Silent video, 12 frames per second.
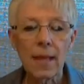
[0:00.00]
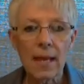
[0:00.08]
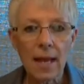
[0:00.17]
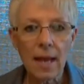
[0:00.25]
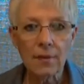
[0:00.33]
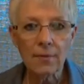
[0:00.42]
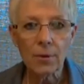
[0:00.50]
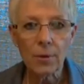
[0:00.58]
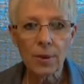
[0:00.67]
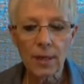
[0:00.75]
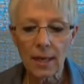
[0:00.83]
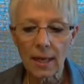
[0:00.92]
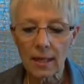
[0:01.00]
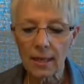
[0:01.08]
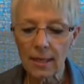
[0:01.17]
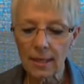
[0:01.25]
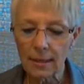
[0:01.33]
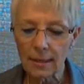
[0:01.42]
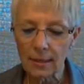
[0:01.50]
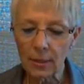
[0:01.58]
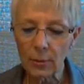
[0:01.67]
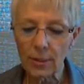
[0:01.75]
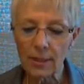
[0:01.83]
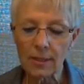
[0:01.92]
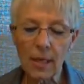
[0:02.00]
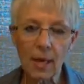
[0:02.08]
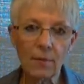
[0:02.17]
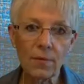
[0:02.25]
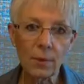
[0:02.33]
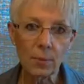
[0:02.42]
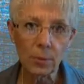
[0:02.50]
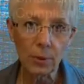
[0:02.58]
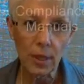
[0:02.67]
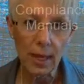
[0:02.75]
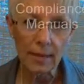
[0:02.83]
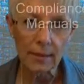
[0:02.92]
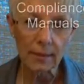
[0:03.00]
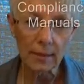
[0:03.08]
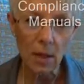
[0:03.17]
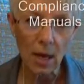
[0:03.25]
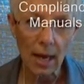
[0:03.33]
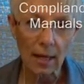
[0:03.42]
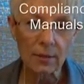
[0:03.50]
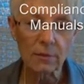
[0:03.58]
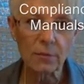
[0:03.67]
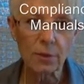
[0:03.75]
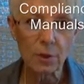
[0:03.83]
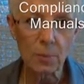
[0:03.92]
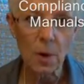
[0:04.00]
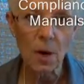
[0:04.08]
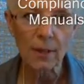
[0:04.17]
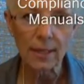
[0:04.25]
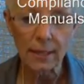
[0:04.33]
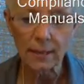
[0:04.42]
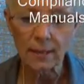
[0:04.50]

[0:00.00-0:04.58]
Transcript: they have created a series of compliance guides for small